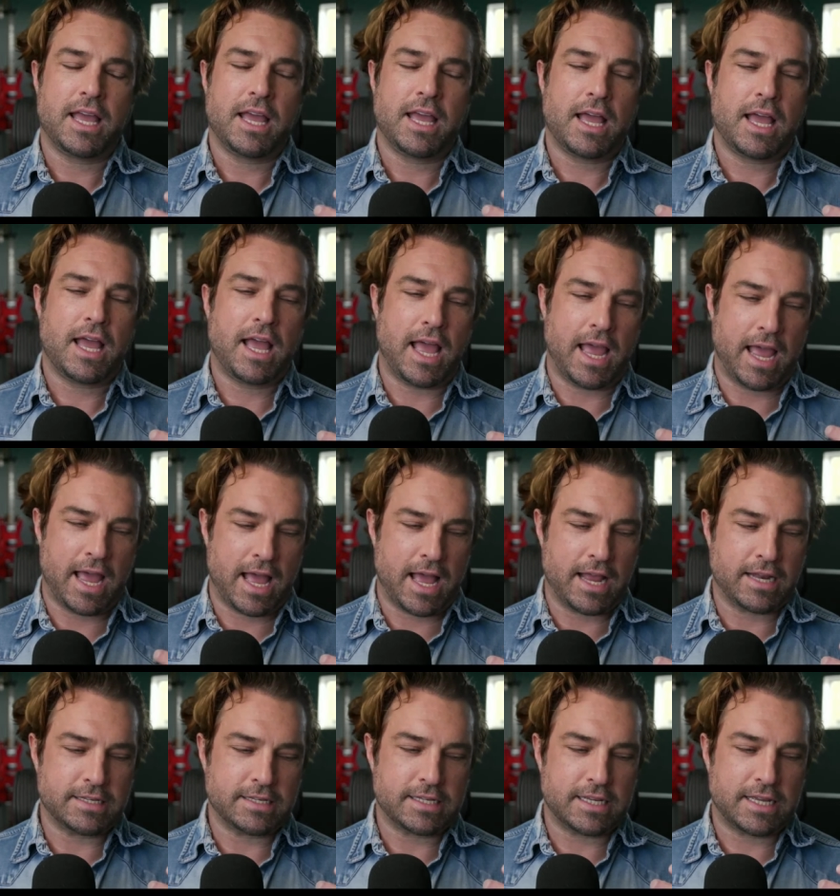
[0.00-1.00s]

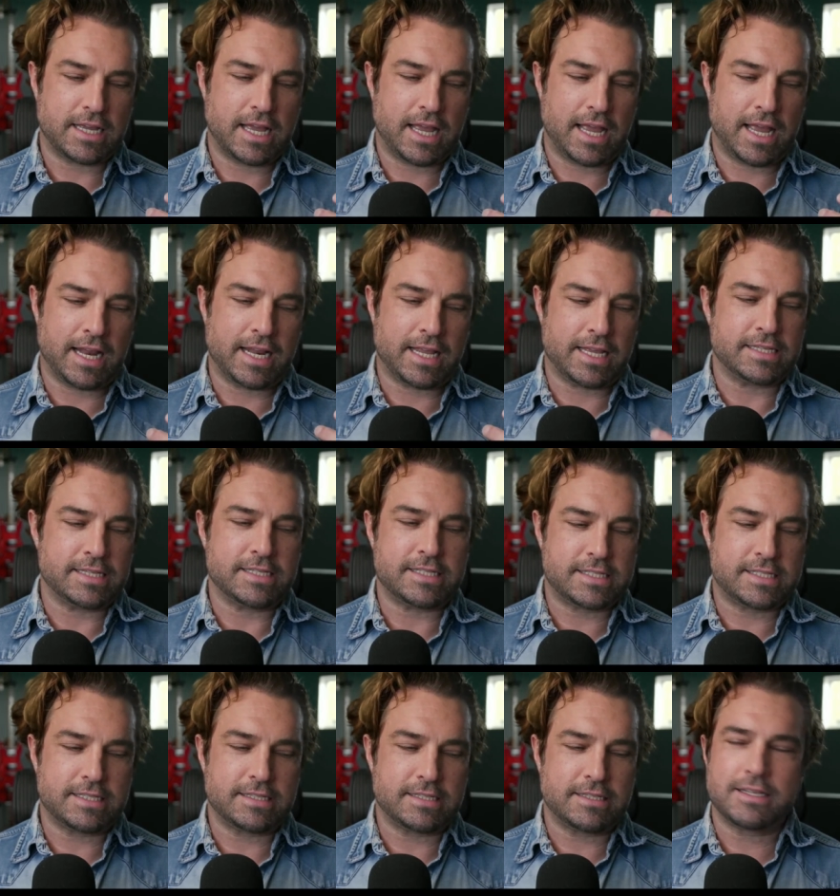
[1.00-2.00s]
And it's
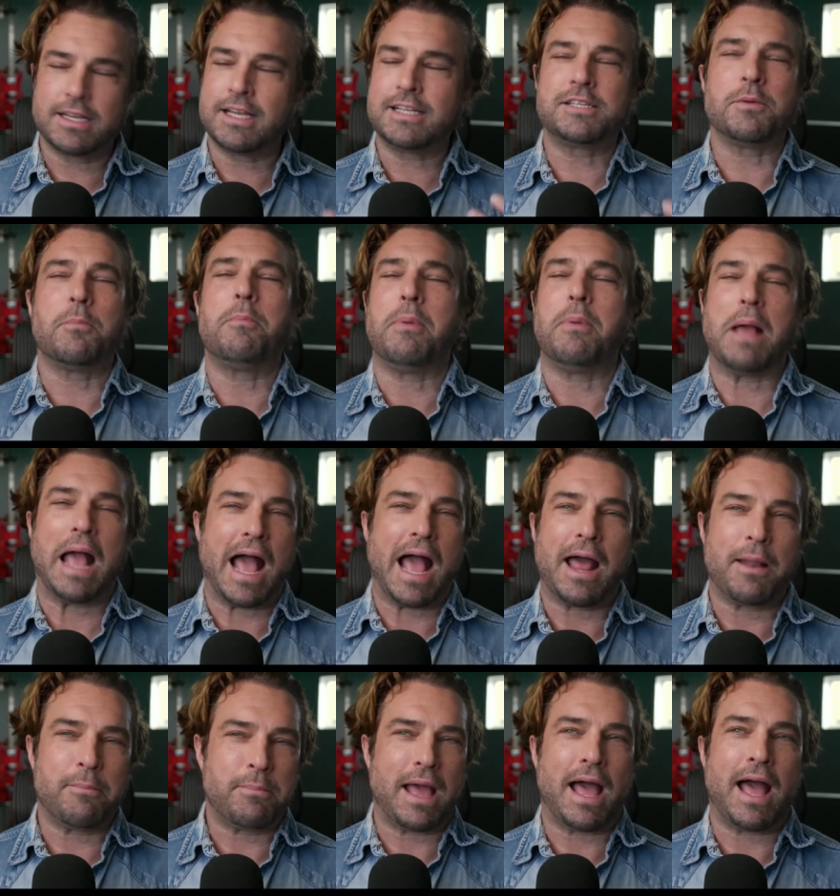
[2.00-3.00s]
a bad,
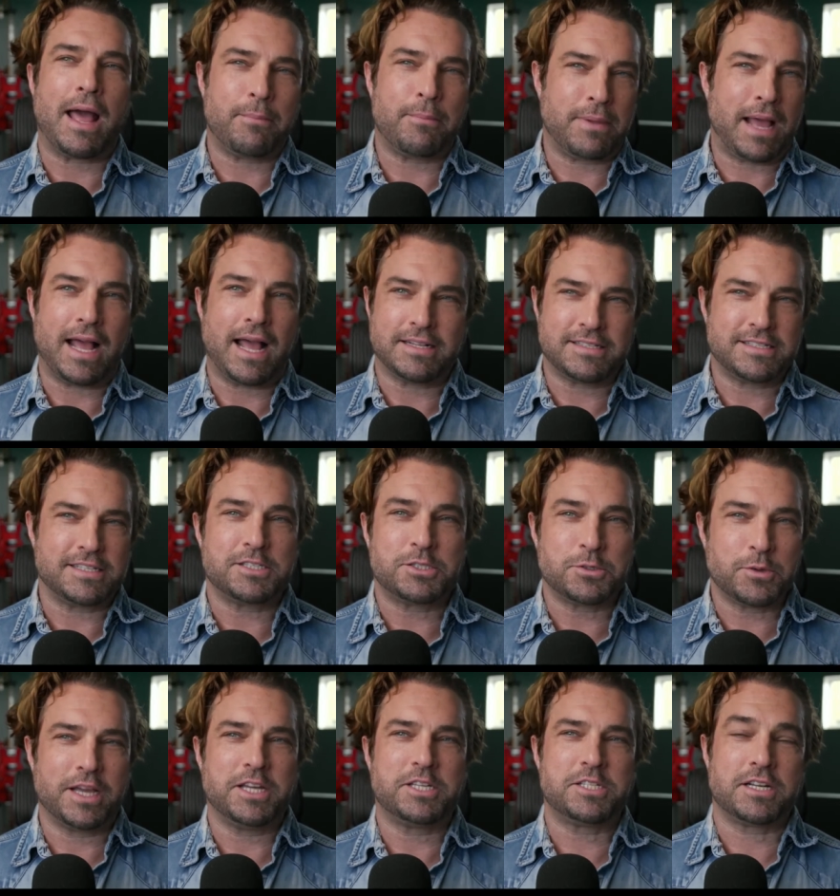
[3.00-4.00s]
bad, bad
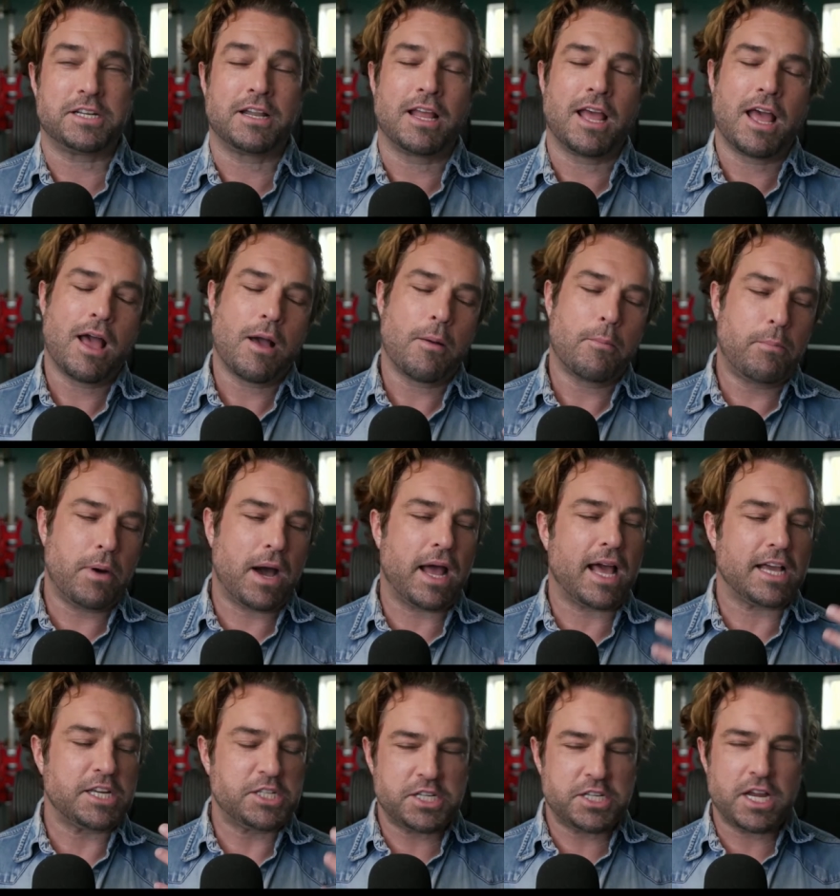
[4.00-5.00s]
situation. But I
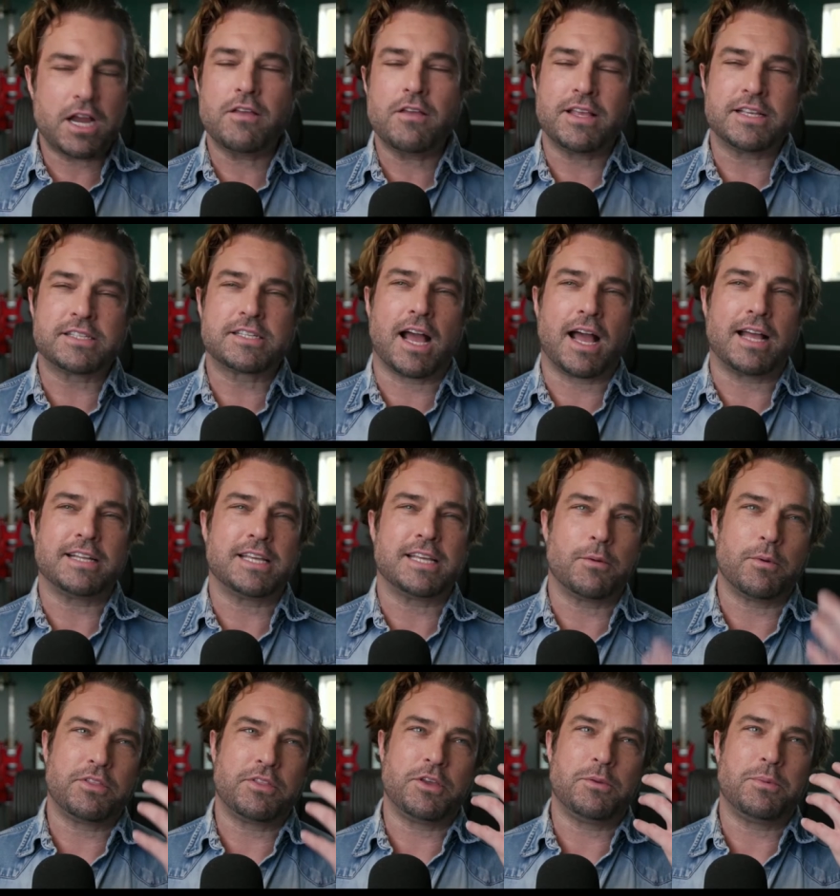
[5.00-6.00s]
share this content
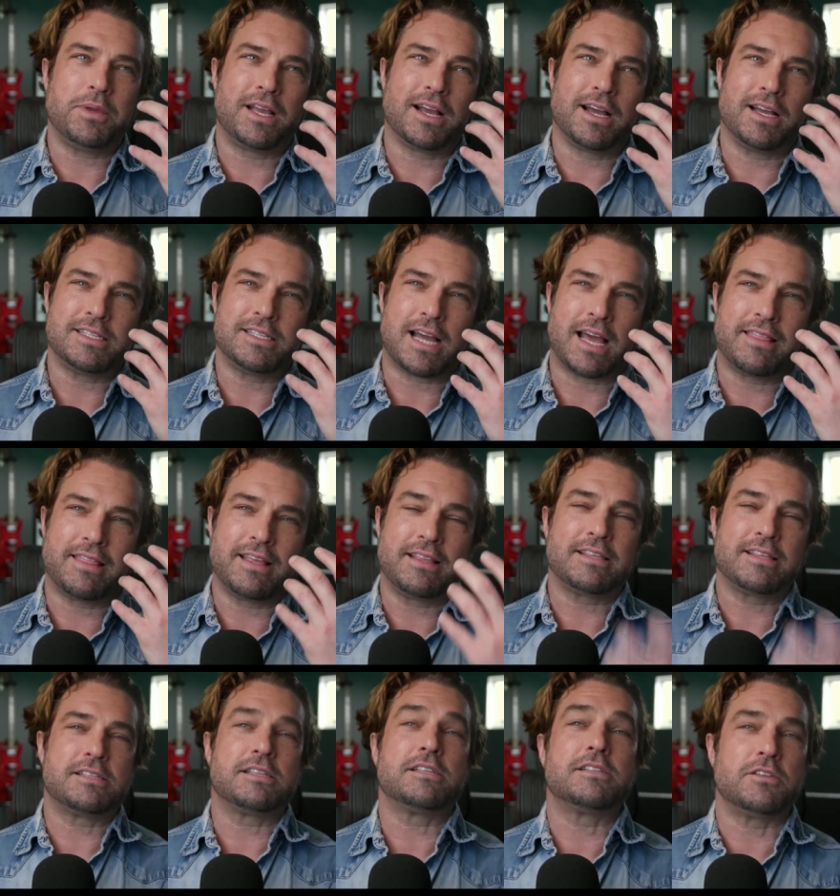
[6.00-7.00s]
with you because I think this
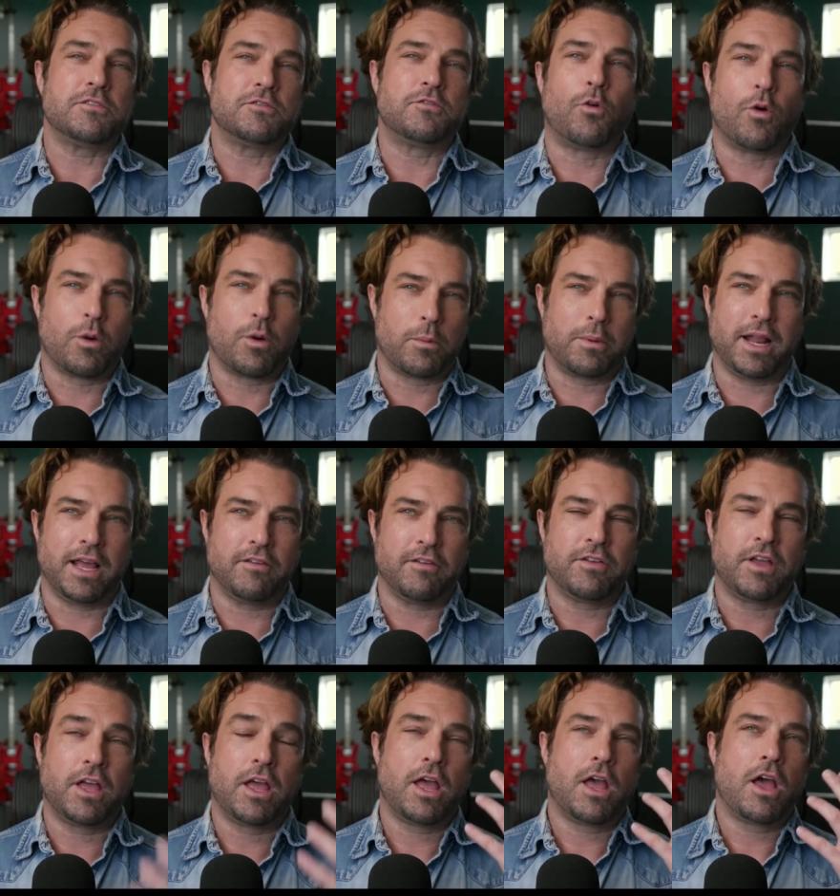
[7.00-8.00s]
is informative.
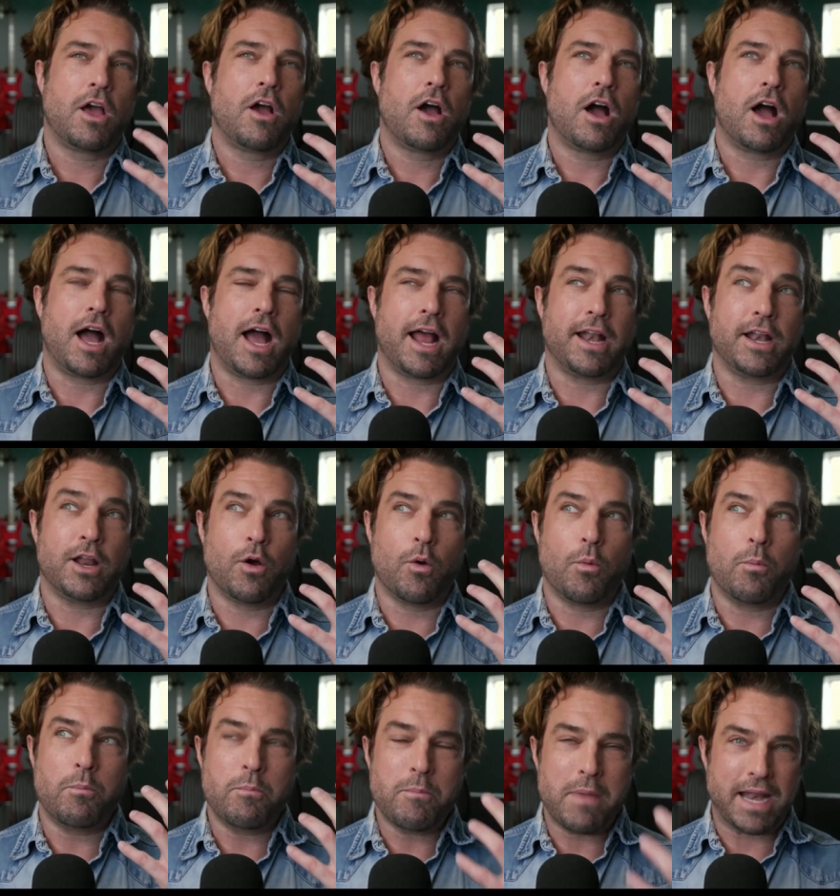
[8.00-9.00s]
I know
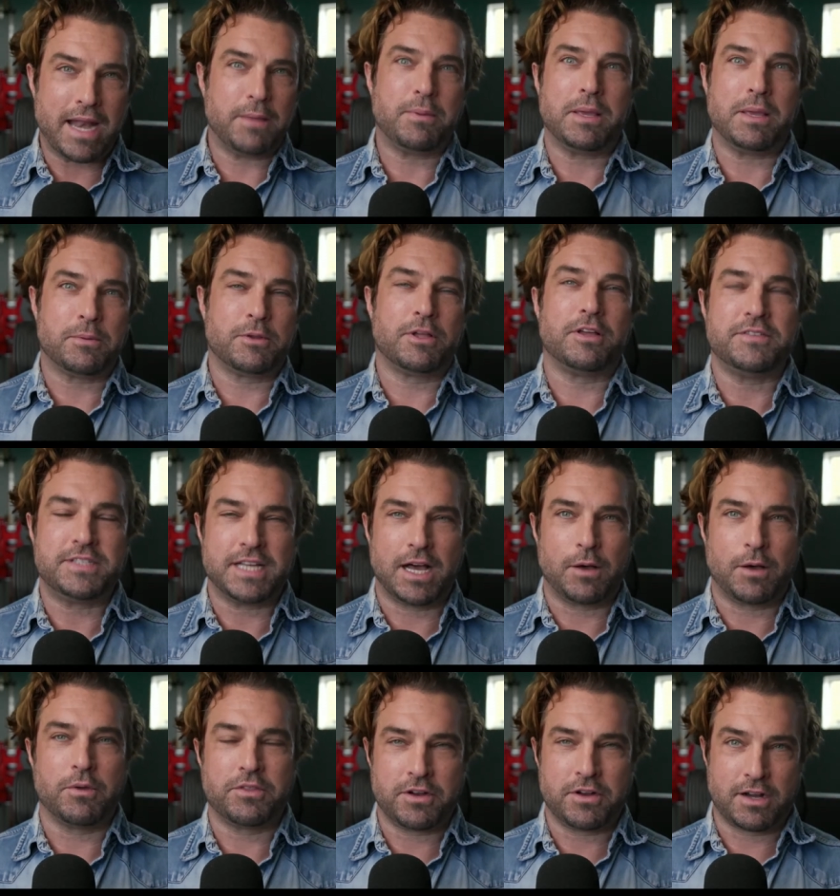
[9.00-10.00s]
many people have dealt
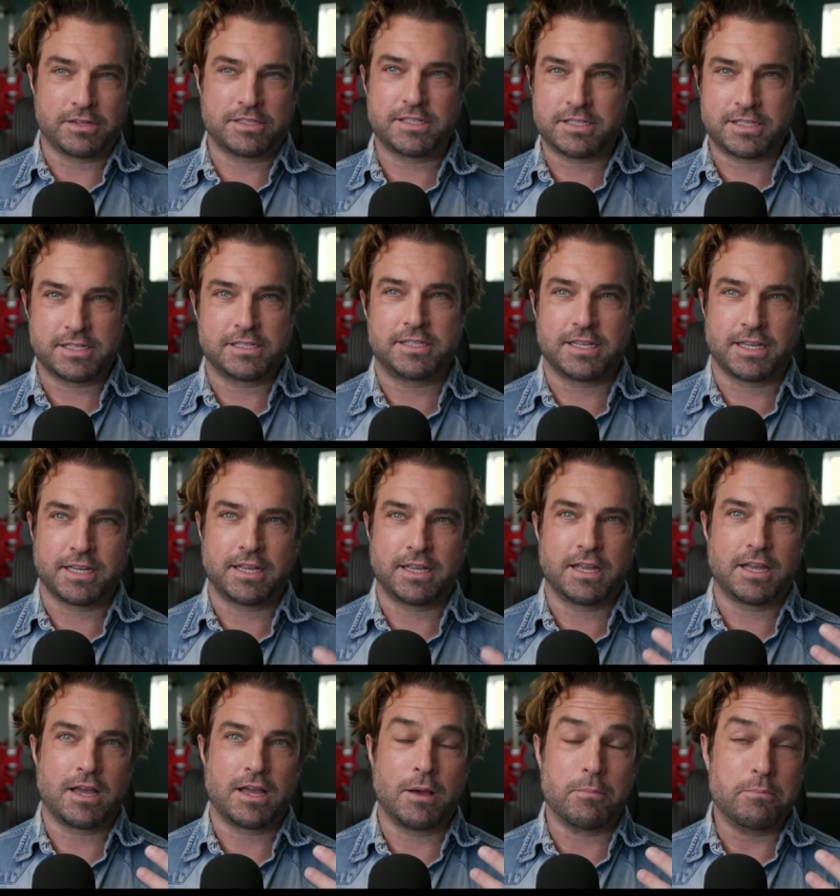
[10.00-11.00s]
with narcissistic
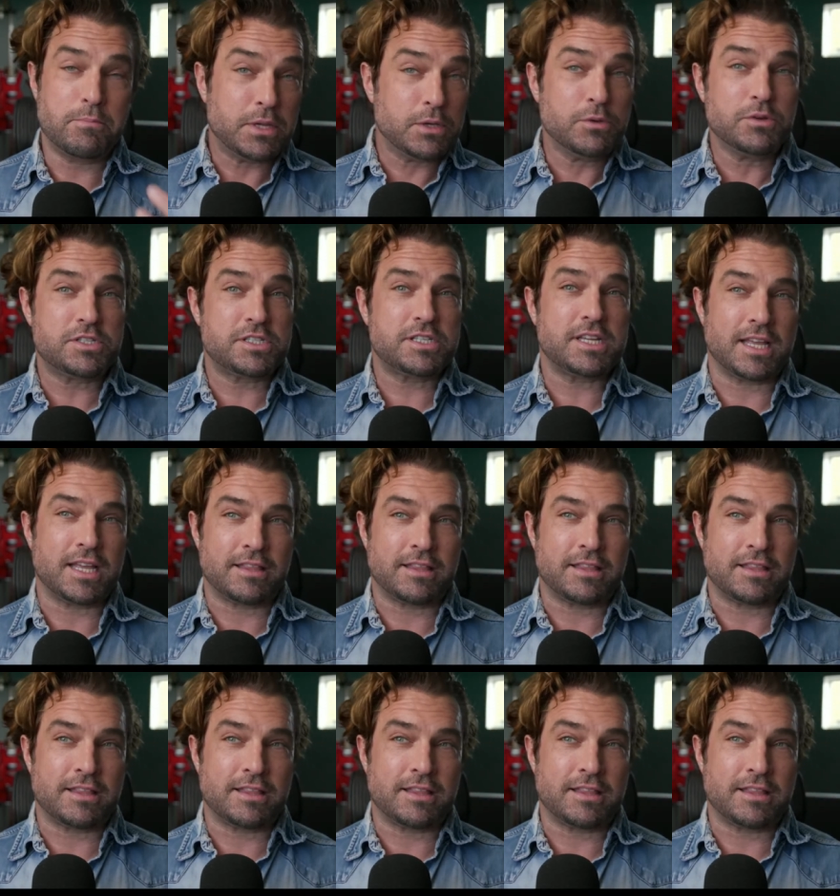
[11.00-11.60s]
abuse in their